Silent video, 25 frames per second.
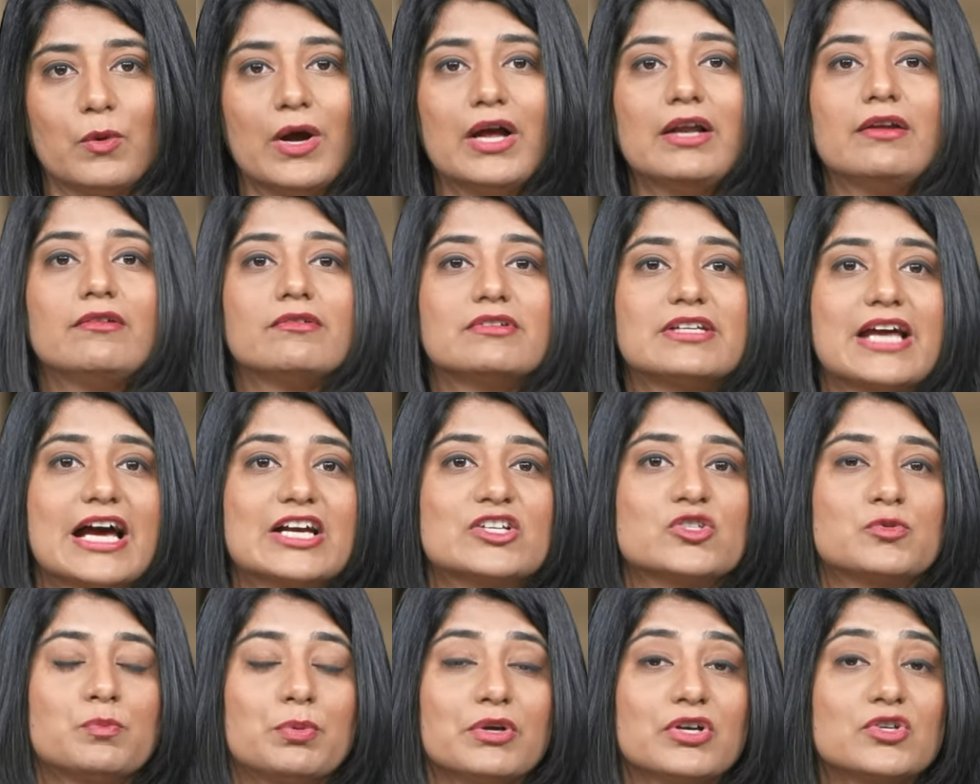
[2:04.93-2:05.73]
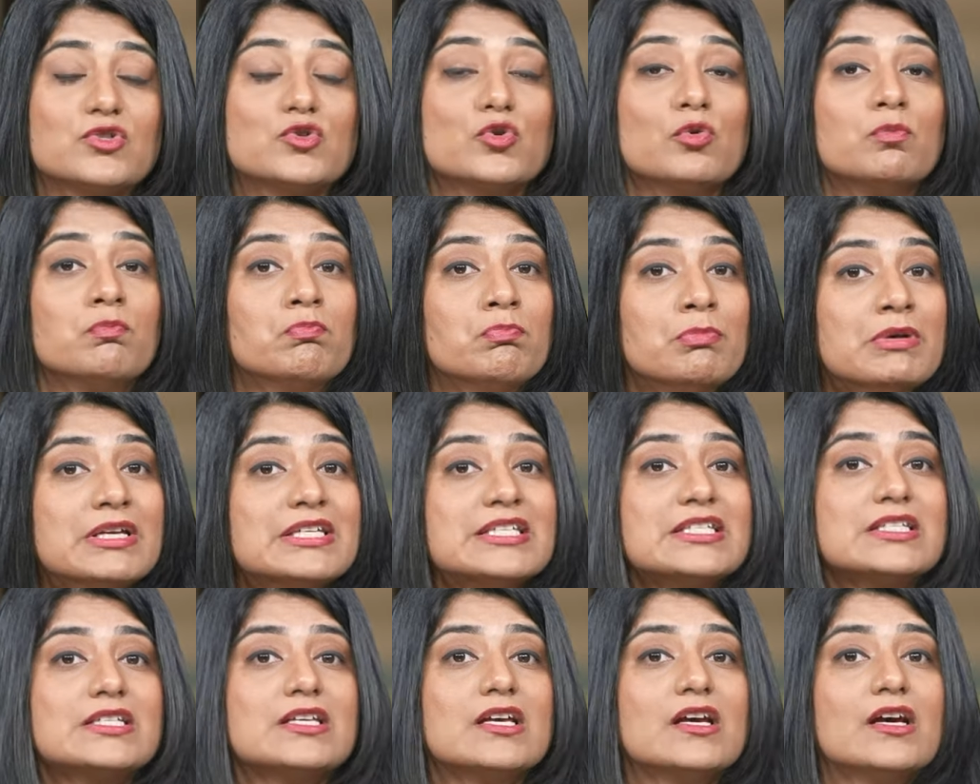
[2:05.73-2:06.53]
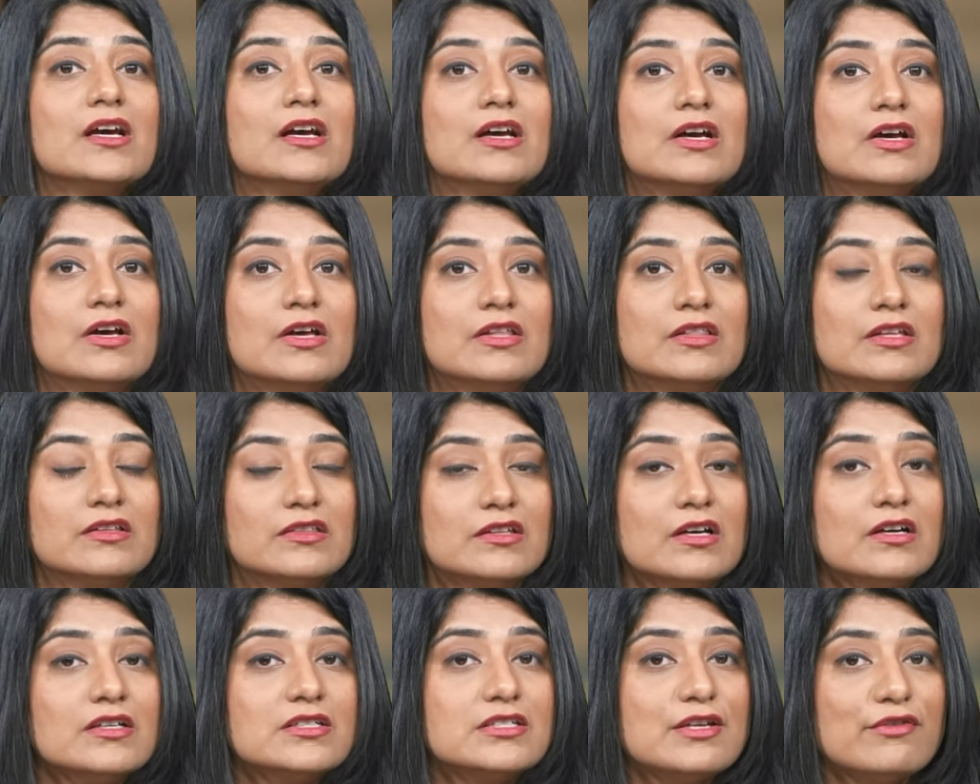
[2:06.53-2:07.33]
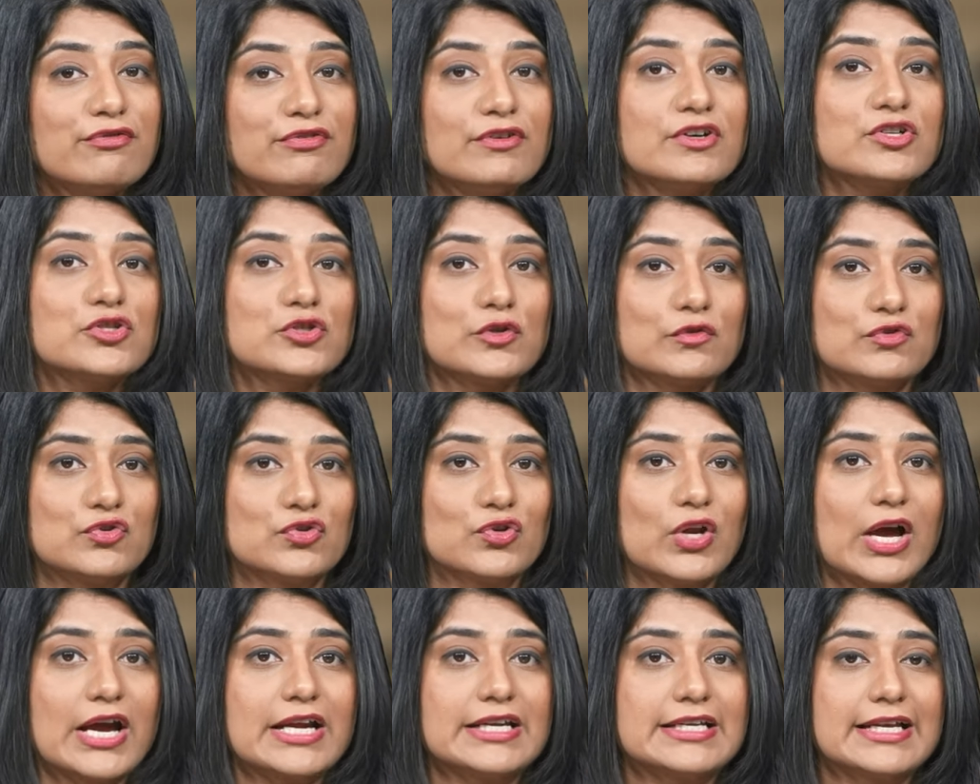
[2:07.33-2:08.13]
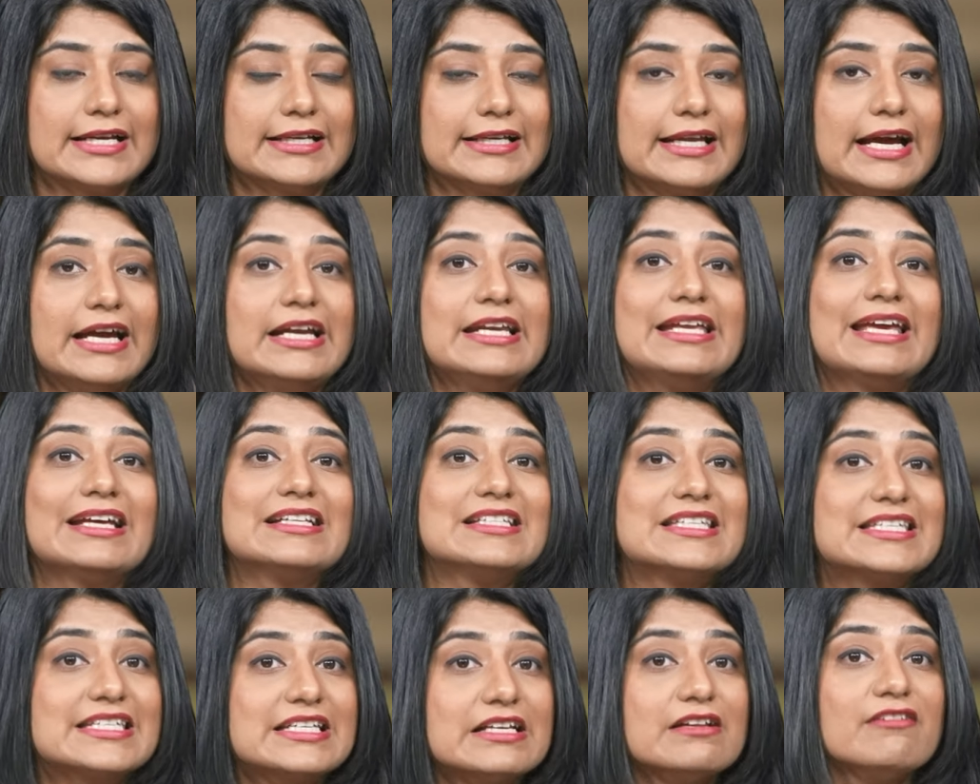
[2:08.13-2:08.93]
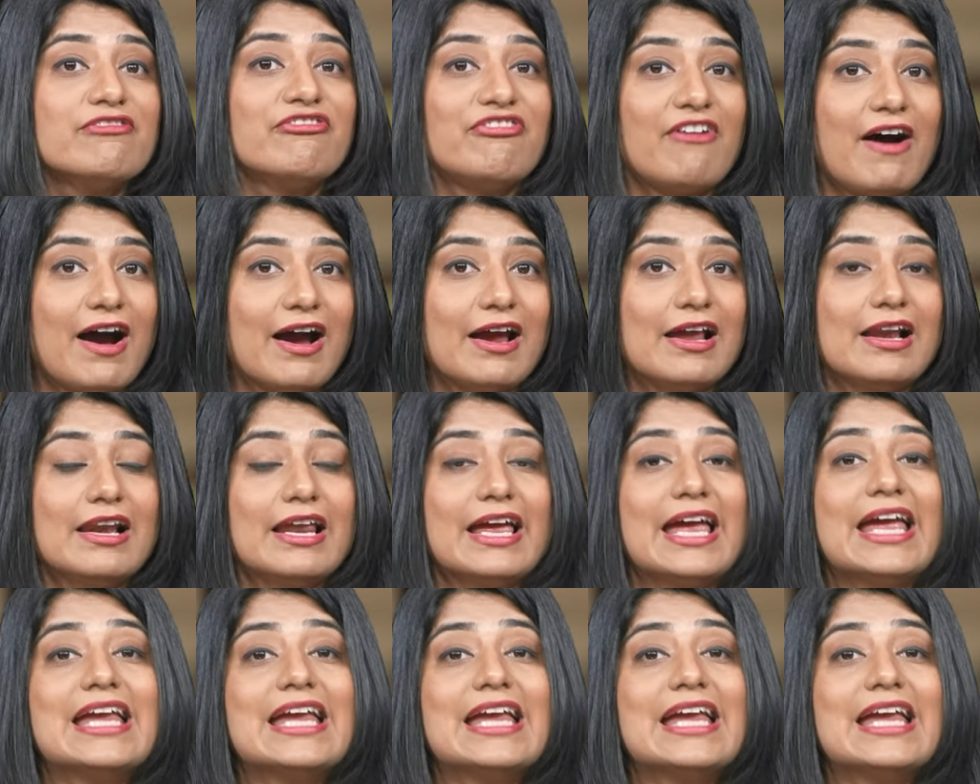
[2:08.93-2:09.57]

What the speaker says: Well, taxpayers who miss the 31st of July deadline can still file